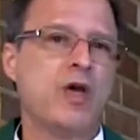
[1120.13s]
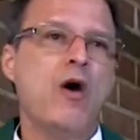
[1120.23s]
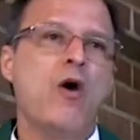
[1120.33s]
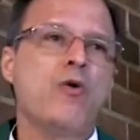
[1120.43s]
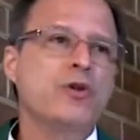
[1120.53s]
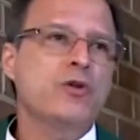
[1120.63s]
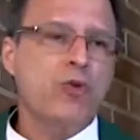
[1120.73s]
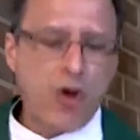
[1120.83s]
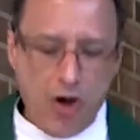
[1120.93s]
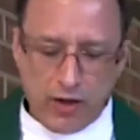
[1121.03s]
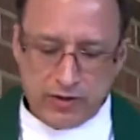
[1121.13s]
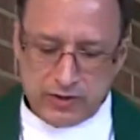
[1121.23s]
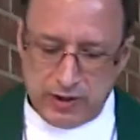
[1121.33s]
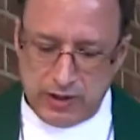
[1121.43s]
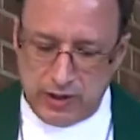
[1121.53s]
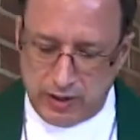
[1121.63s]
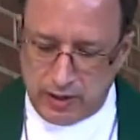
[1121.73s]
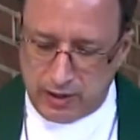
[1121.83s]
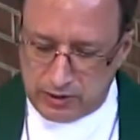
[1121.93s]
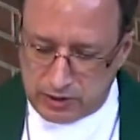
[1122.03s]
On the cross,
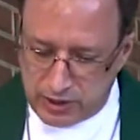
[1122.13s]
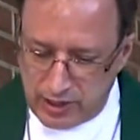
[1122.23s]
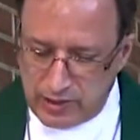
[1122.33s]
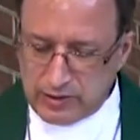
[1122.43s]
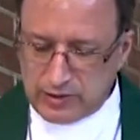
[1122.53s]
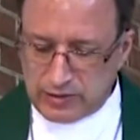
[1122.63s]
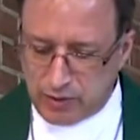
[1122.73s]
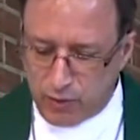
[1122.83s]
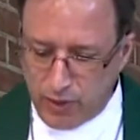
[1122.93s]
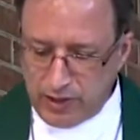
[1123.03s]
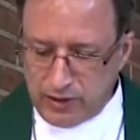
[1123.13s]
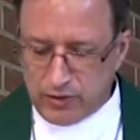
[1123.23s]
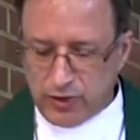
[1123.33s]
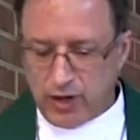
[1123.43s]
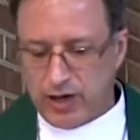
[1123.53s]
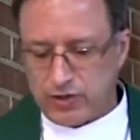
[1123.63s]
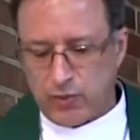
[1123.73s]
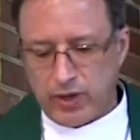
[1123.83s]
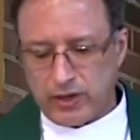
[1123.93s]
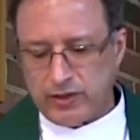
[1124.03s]
Jesus' surrender to God's
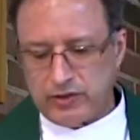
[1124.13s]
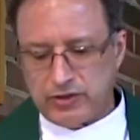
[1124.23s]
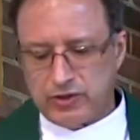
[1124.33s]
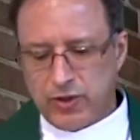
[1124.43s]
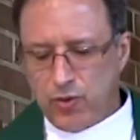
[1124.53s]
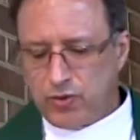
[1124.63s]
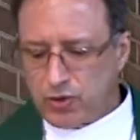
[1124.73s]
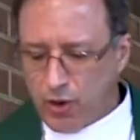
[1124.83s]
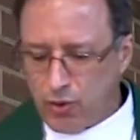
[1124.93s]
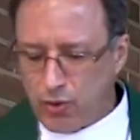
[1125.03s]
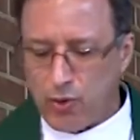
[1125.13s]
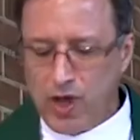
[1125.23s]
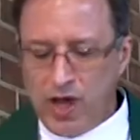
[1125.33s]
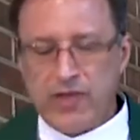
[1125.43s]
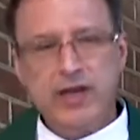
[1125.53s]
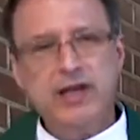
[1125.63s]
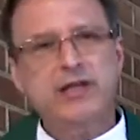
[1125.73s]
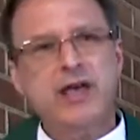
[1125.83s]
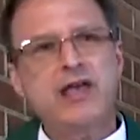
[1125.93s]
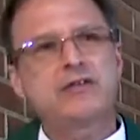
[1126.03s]
will is so total that he
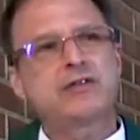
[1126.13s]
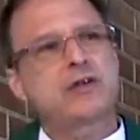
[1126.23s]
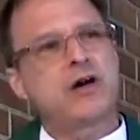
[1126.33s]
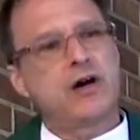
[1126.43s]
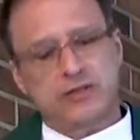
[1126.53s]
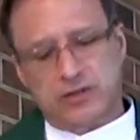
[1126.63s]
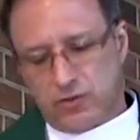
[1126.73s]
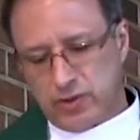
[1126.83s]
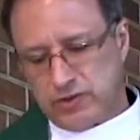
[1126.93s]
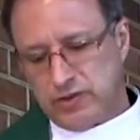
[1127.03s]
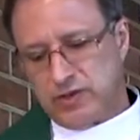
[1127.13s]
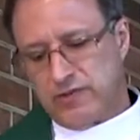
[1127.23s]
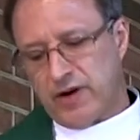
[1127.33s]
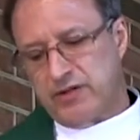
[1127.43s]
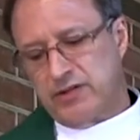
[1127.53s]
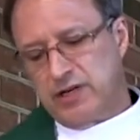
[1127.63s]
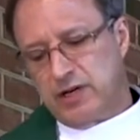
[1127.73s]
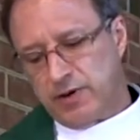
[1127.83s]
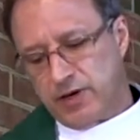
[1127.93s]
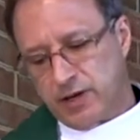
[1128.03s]
takes the consequences of our sin
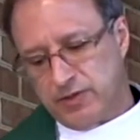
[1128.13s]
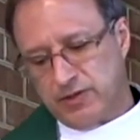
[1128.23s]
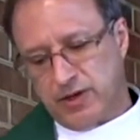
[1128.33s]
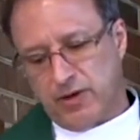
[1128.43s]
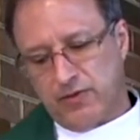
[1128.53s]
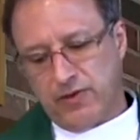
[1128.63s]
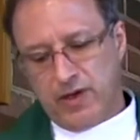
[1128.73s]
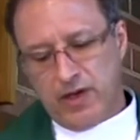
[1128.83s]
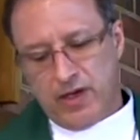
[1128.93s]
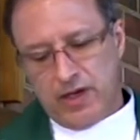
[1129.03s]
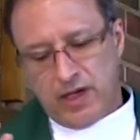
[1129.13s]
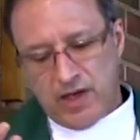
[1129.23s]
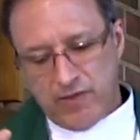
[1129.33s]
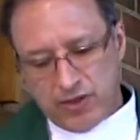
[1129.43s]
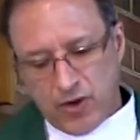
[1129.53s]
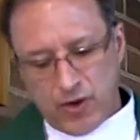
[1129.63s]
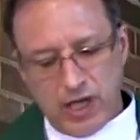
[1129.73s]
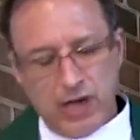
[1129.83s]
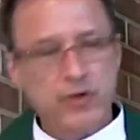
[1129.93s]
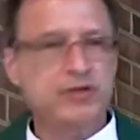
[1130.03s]
upon himself, even though
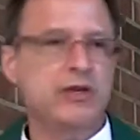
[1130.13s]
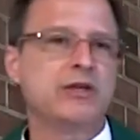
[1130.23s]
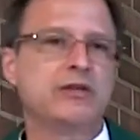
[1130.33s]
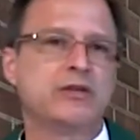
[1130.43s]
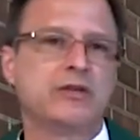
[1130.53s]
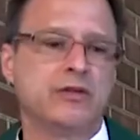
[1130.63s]
he was innocent.